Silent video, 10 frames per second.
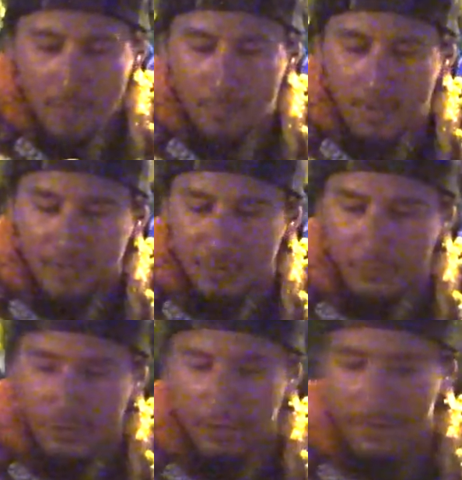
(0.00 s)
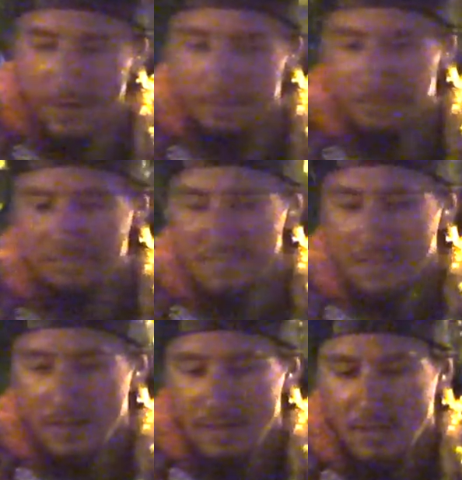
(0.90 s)
But at the root of it
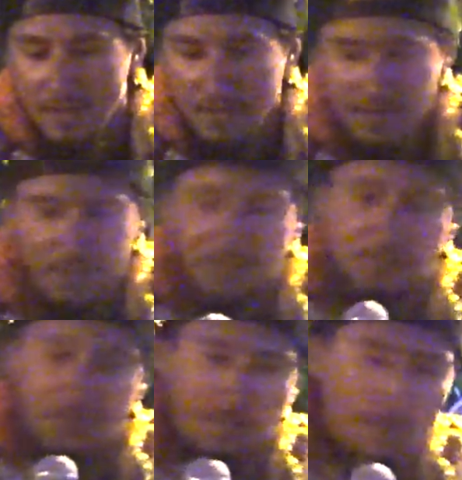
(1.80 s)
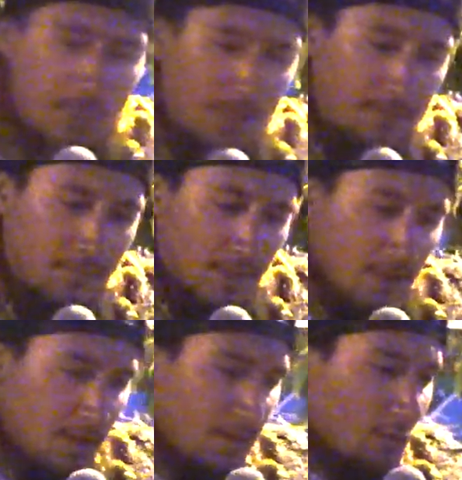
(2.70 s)
is
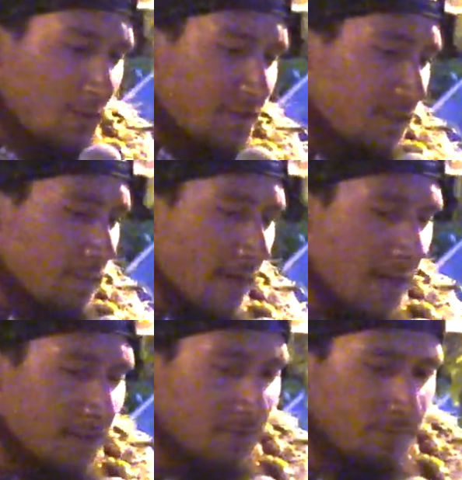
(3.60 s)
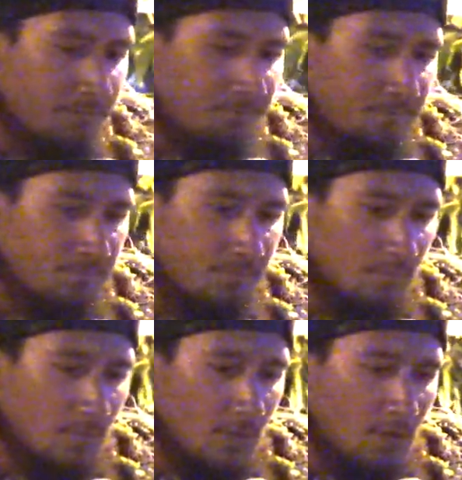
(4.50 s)
that we demand
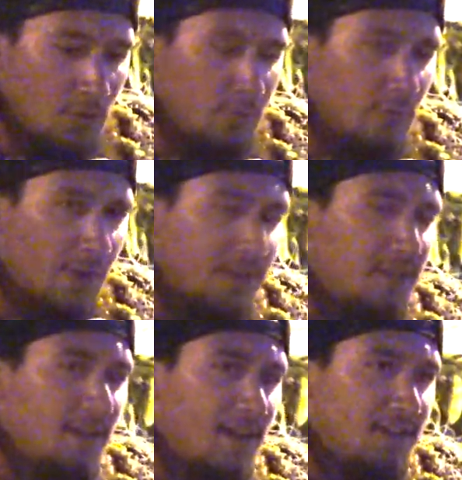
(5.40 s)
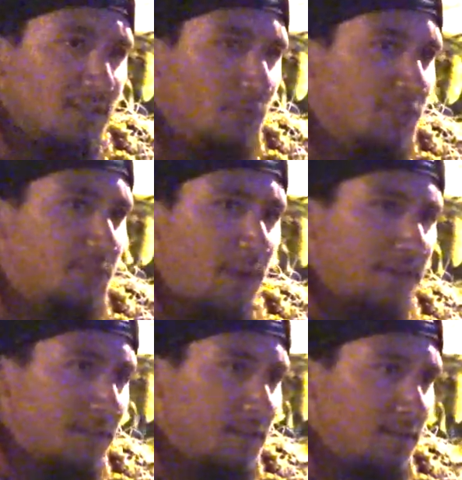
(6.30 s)
to be recognized and
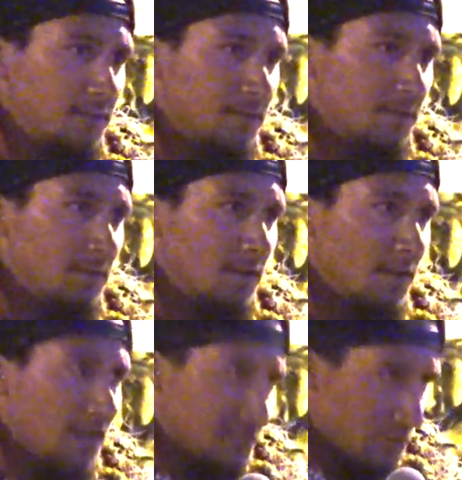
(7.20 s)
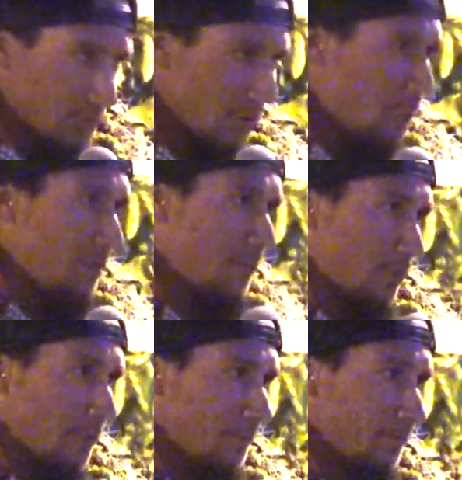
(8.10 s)
respected as a real
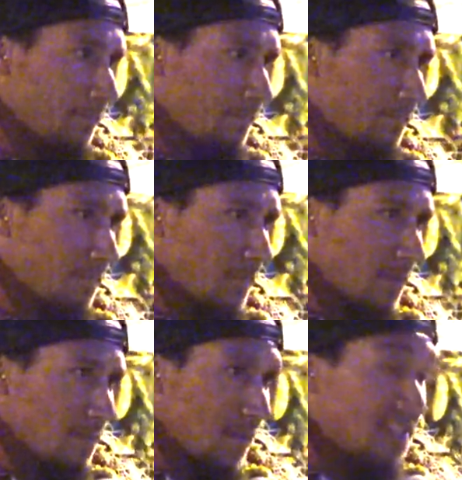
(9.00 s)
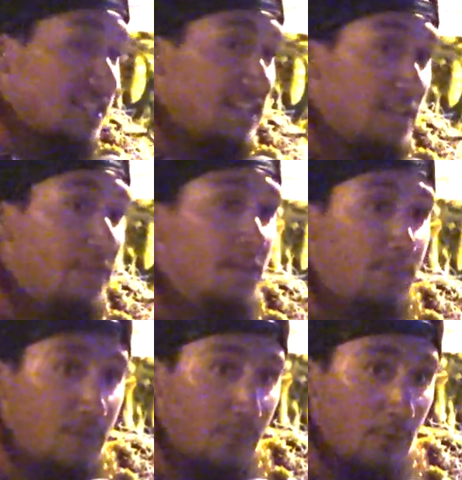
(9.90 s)
people, as a living
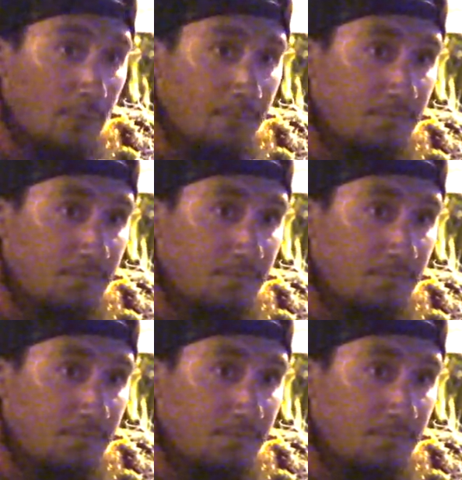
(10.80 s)
people.